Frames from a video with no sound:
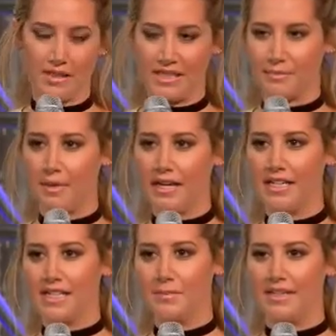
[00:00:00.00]
because my
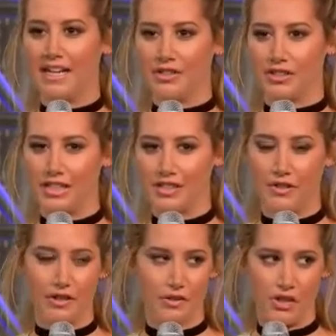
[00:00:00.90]
husband actually has
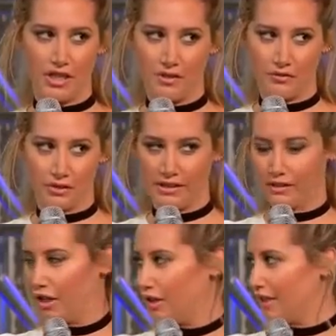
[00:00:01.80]
followed Jenny for, like,
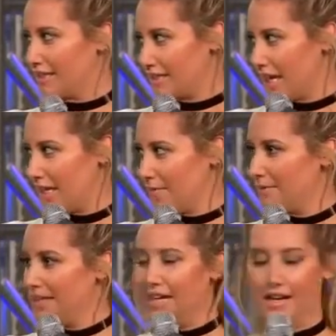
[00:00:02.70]
the longest time